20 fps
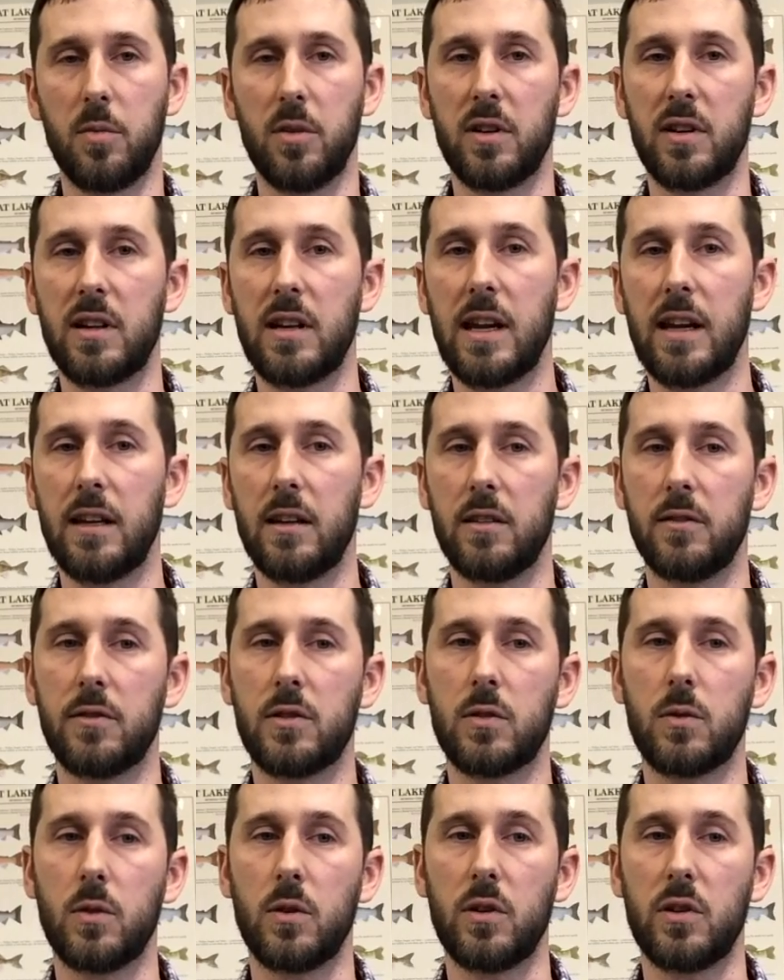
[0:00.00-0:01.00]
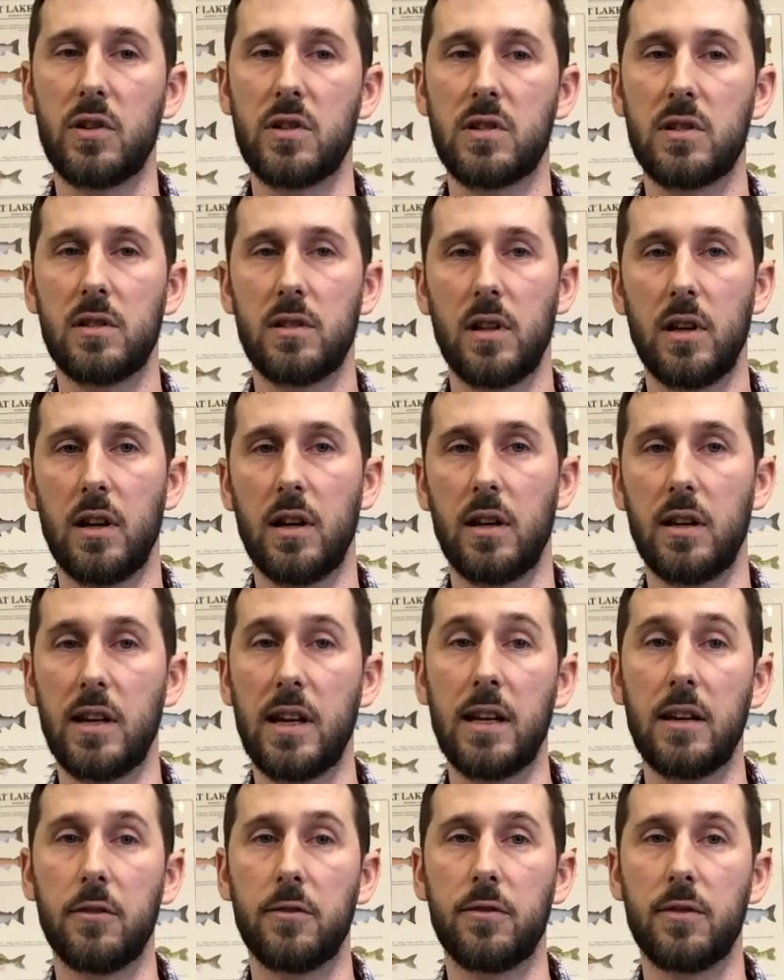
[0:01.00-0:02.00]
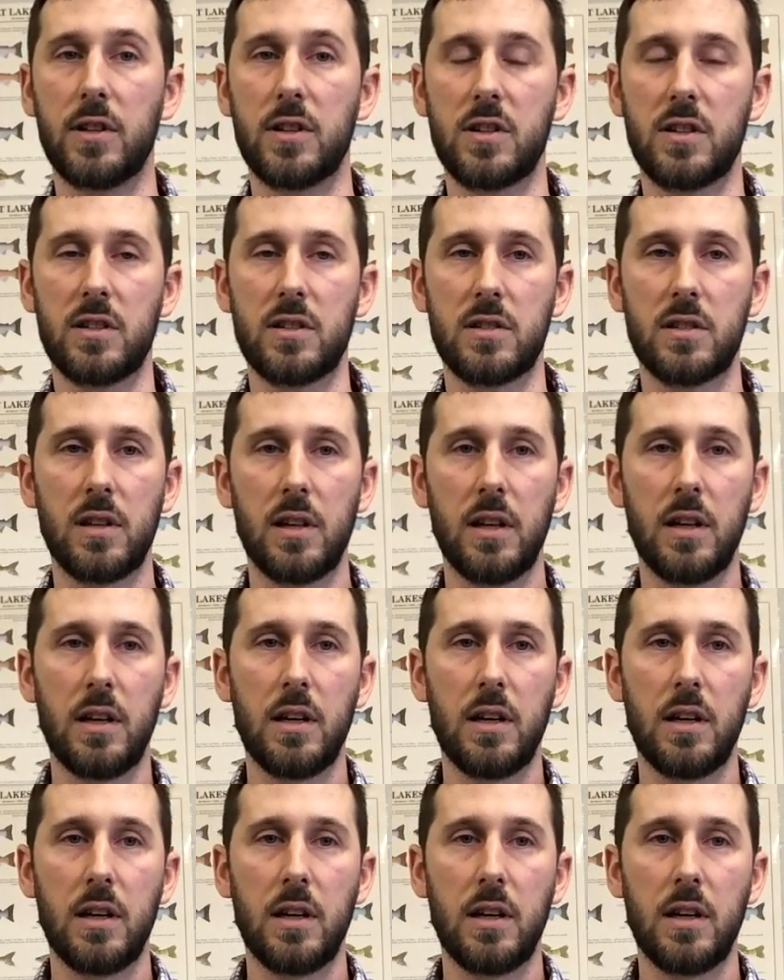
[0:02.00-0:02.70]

but a negative towards native fishes.